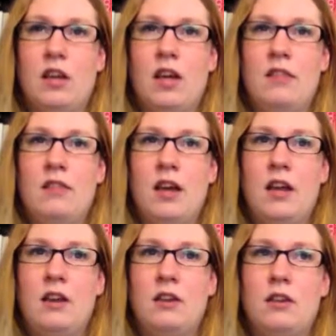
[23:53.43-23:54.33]
and
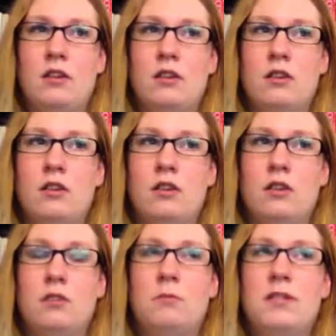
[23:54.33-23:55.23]
then
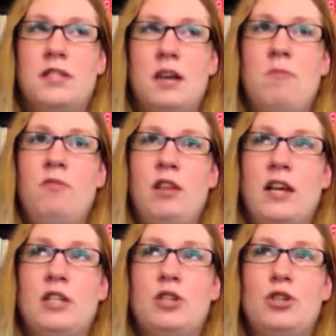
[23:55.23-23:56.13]
we'd stopped for
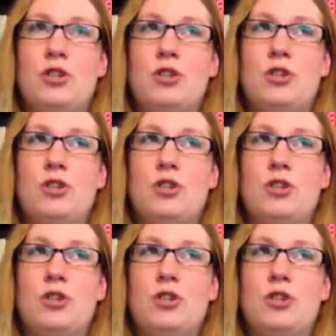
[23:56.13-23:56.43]
lunch.